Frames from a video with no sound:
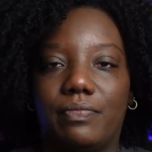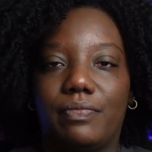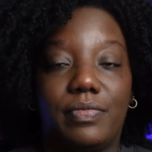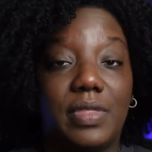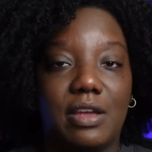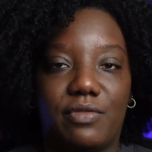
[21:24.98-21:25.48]

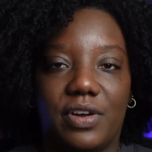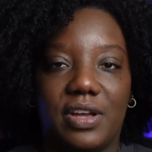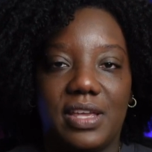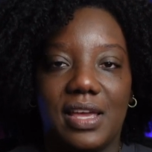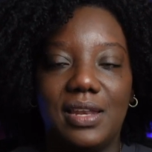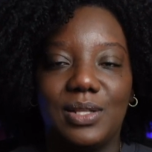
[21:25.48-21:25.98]
Never
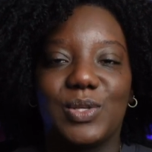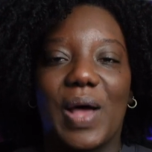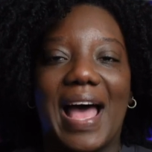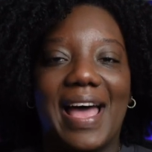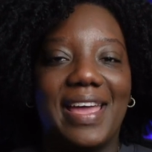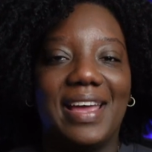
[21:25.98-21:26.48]
again. So
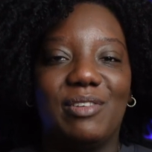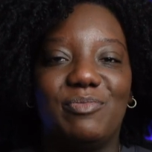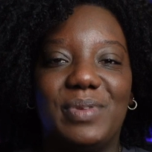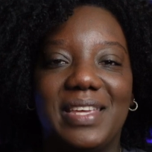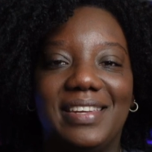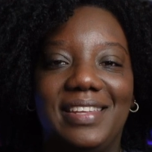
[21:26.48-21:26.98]
I have
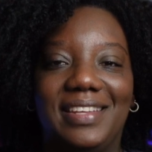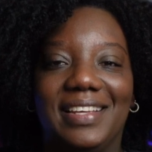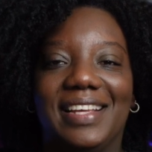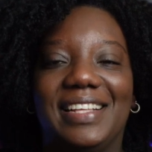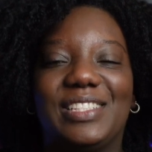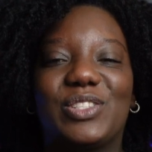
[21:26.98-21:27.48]
been
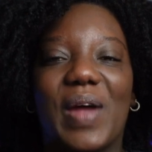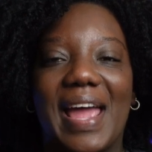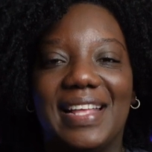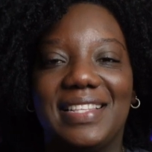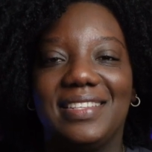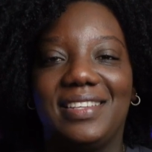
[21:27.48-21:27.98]

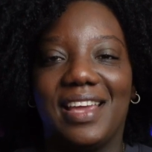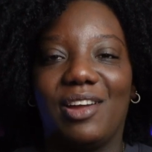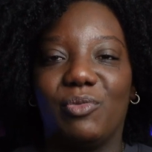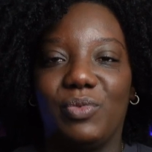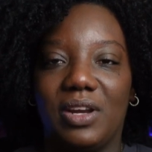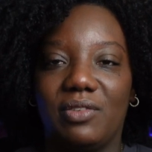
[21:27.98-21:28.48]
trying to get
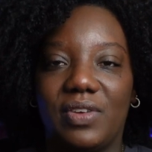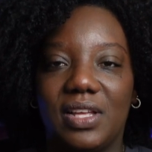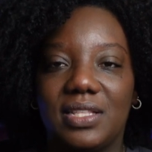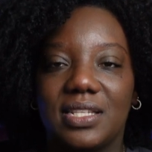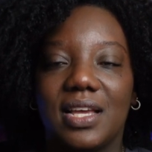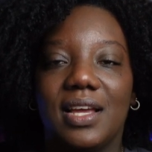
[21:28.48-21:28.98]
rid of
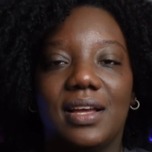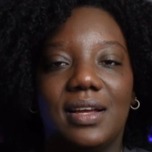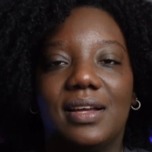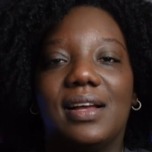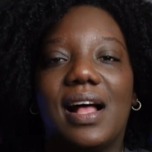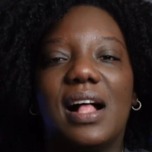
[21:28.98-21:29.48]
it.
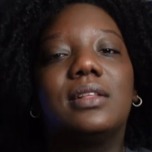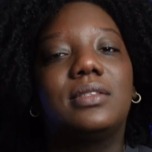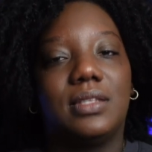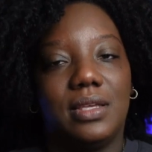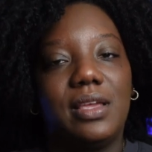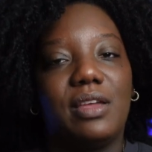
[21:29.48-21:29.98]
I'll
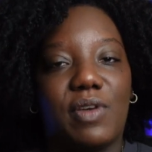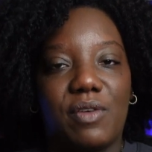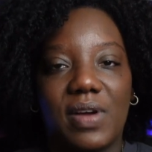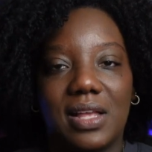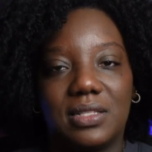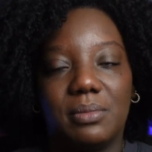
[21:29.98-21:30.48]
see if I
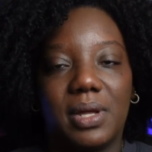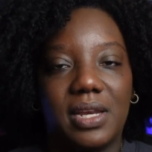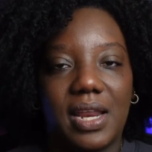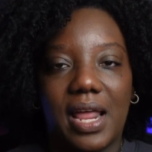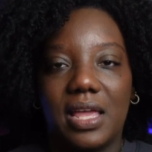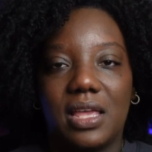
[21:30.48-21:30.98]
find somebody
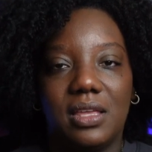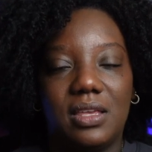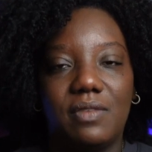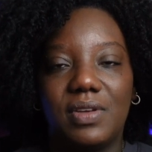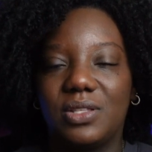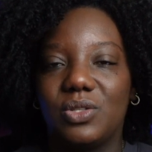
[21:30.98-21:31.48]
that I can
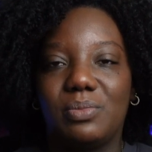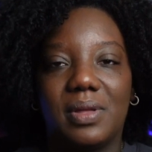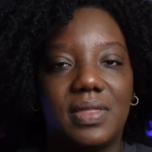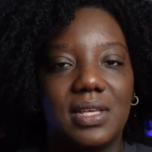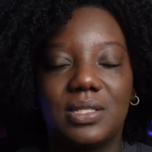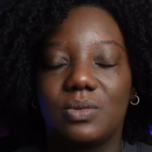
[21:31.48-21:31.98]
give it to, but
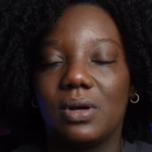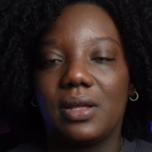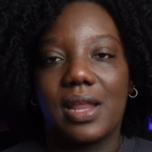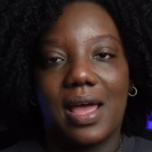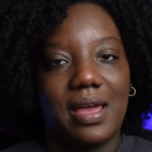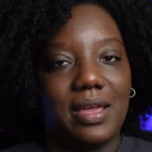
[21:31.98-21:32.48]
this one
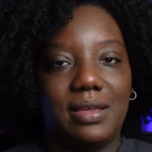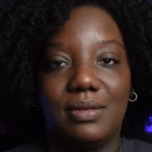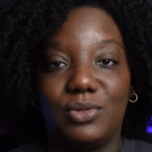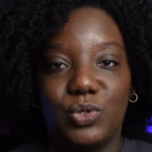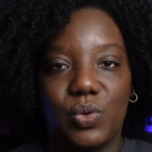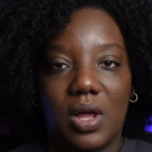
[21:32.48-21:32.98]
I
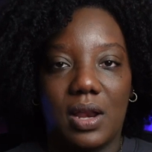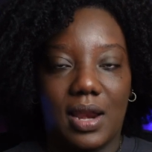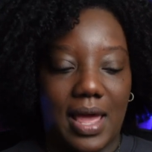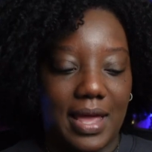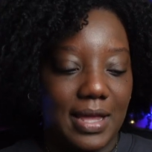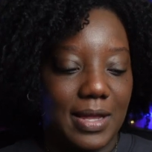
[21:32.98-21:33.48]
do not
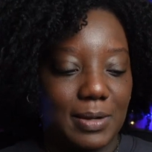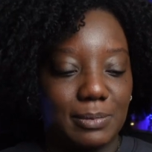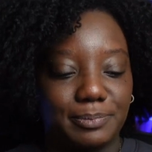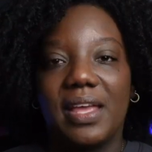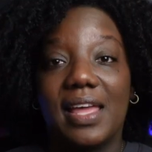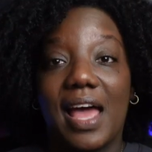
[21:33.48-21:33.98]
like.
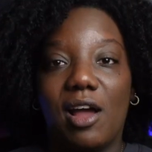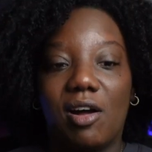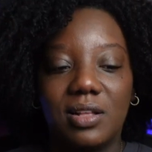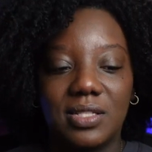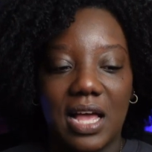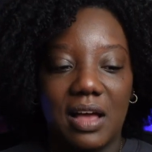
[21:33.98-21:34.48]
I
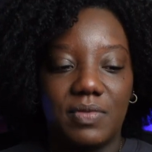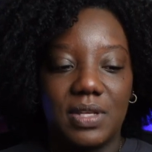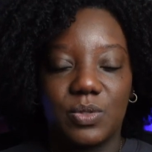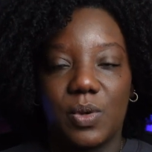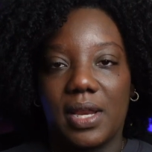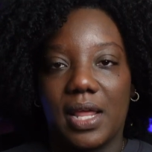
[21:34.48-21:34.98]
also have
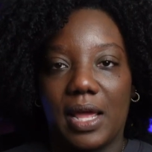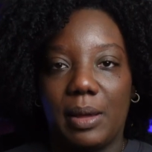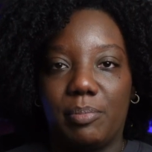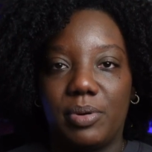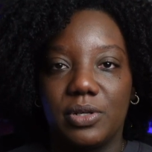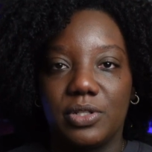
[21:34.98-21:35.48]
this one that I
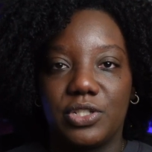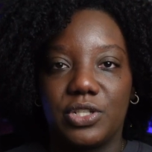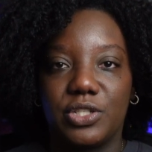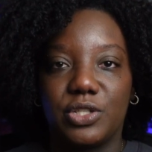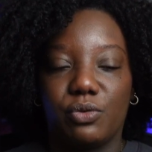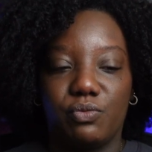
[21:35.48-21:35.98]

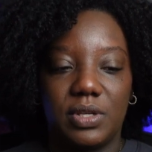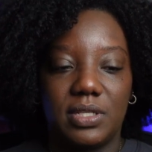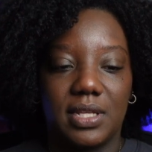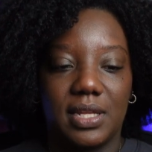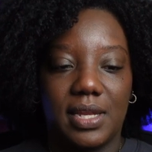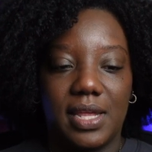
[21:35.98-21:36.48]
purchased
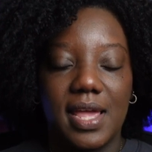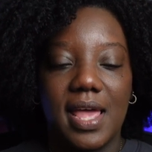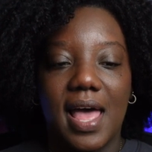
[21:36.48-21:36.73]
recently.